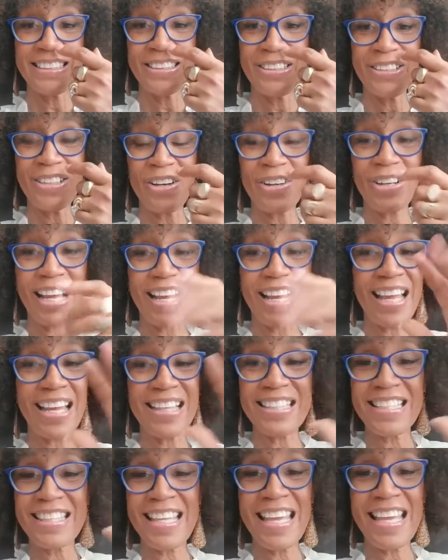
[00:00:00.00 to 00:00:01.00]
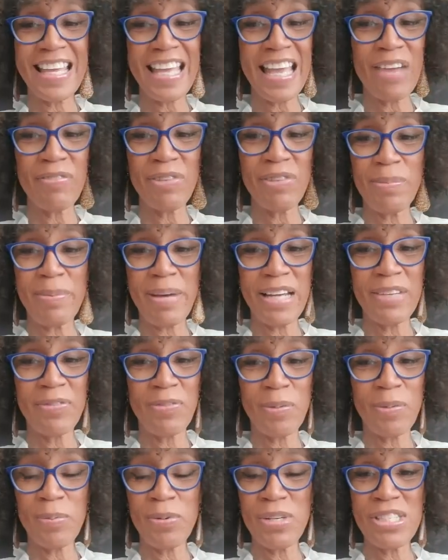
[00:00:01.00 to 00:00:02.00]
and I'd like to thank everybody
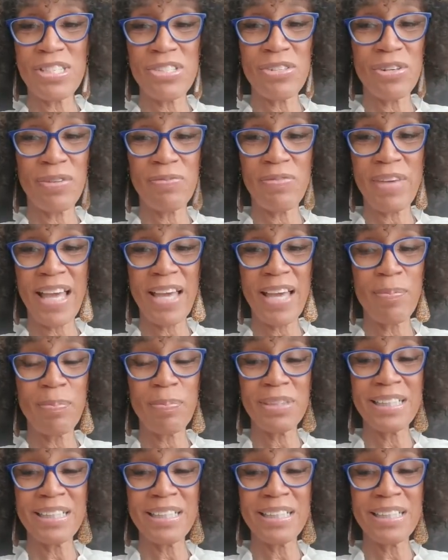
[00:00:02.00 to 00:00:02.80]
for Prisoner of Fame.